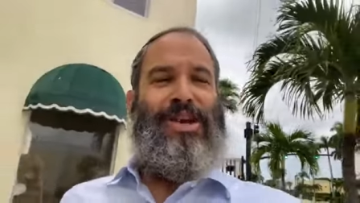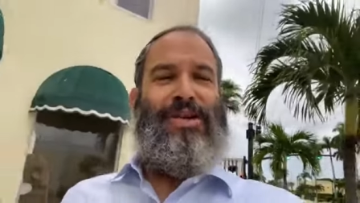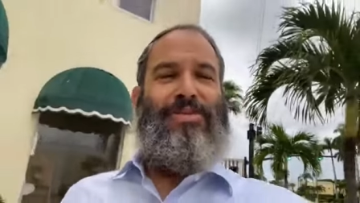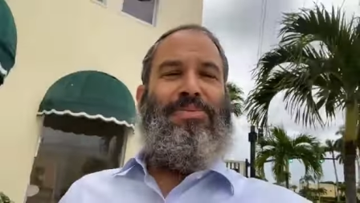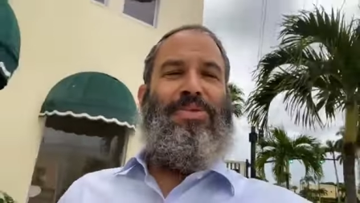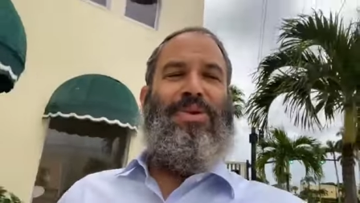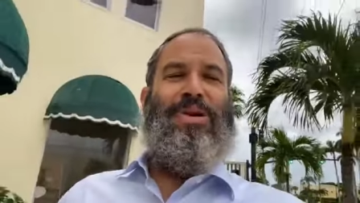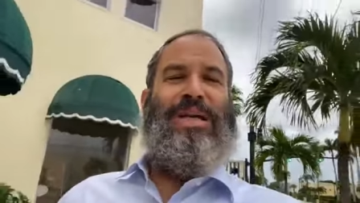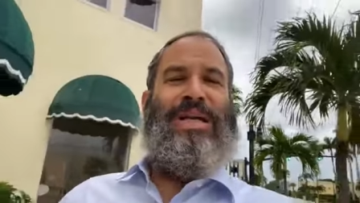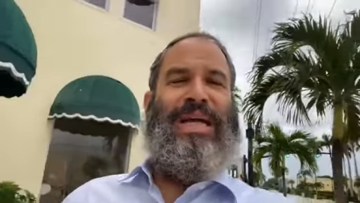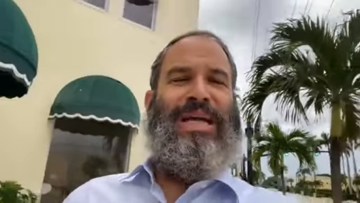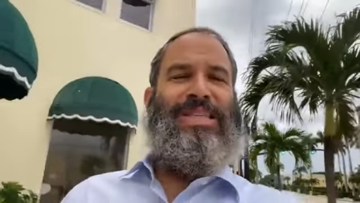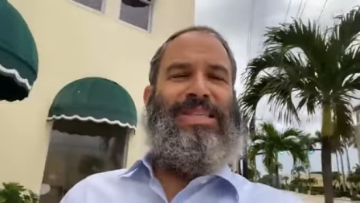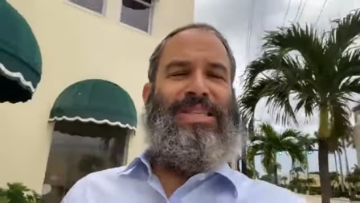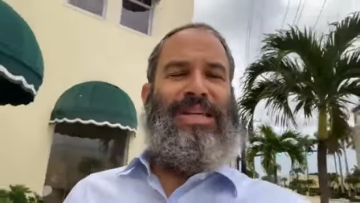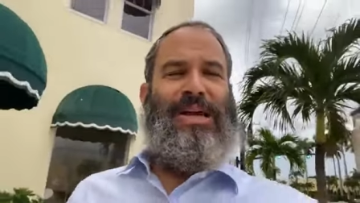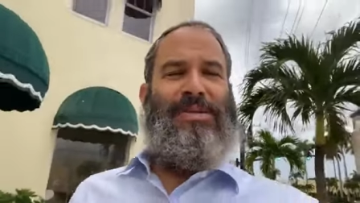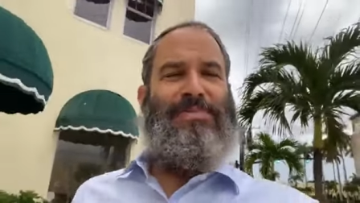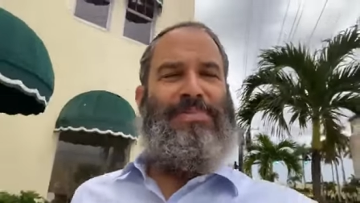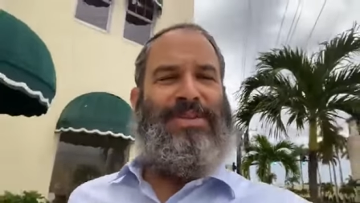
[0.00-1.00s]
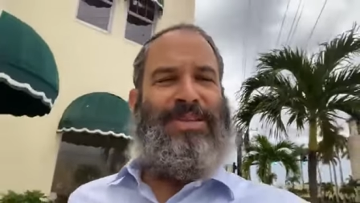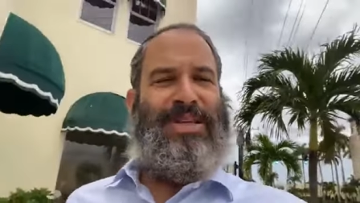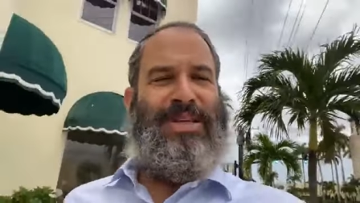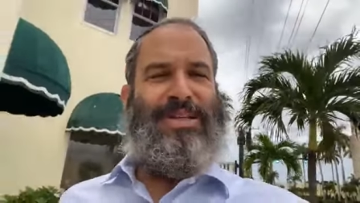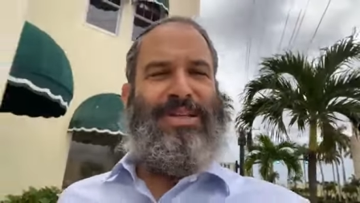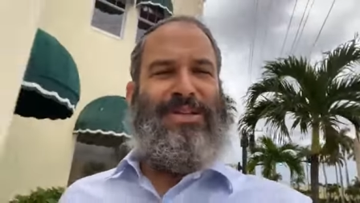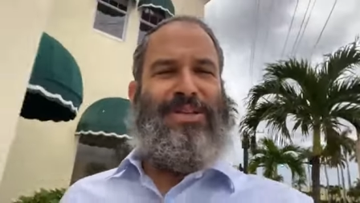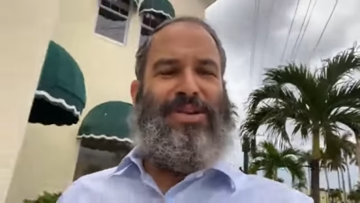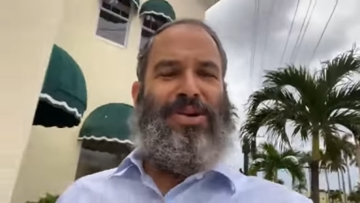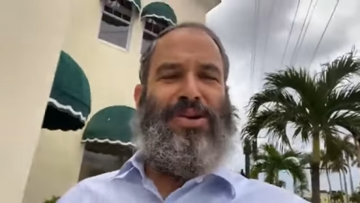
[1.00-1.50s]
young boy gets up to
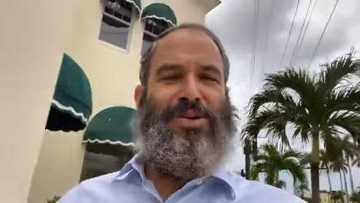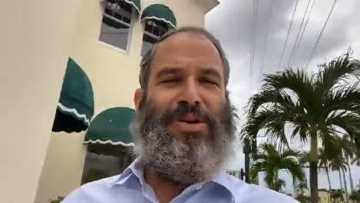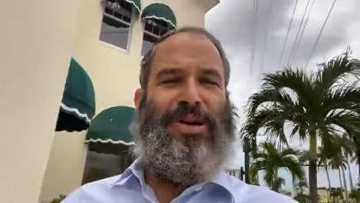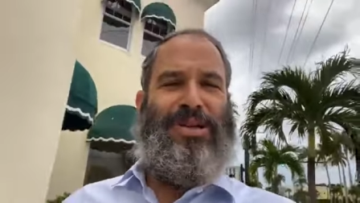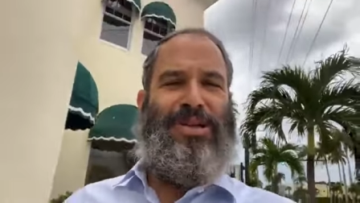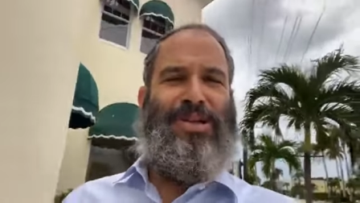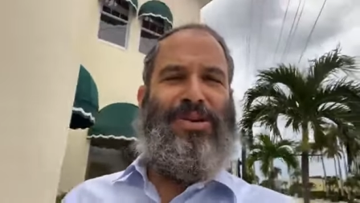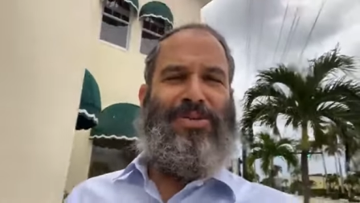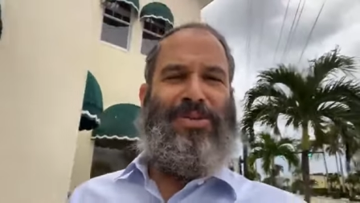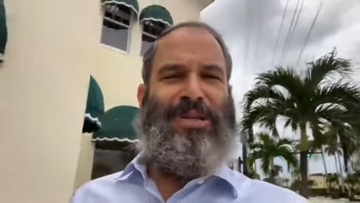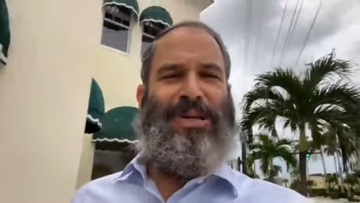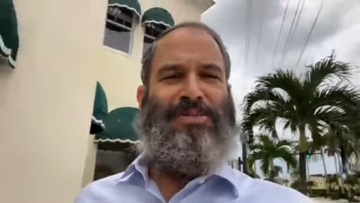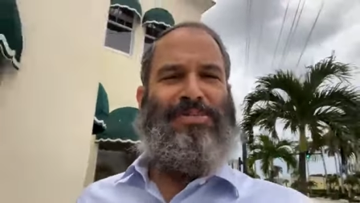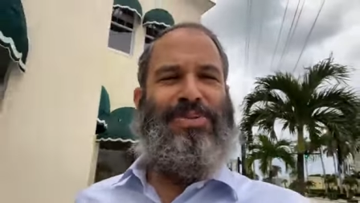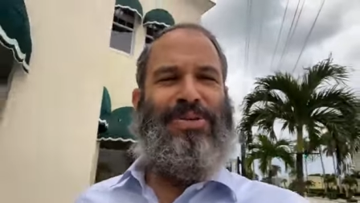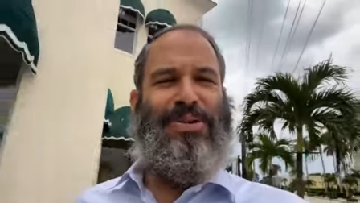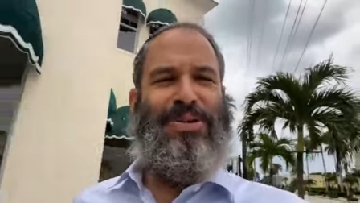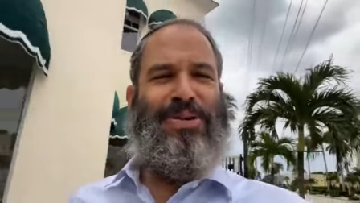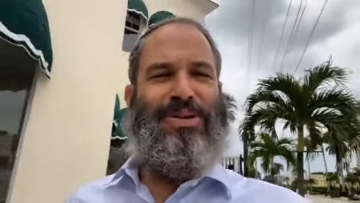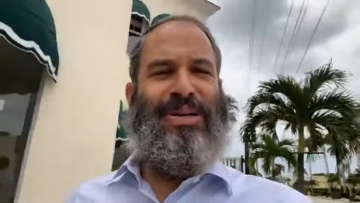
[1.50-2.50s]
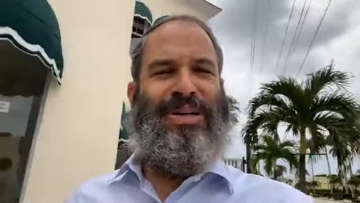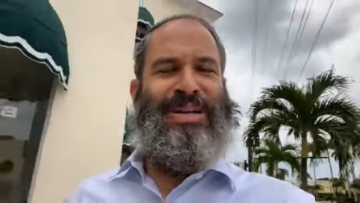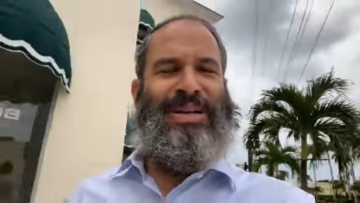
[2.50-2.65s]
the Torah on Yom Kippur.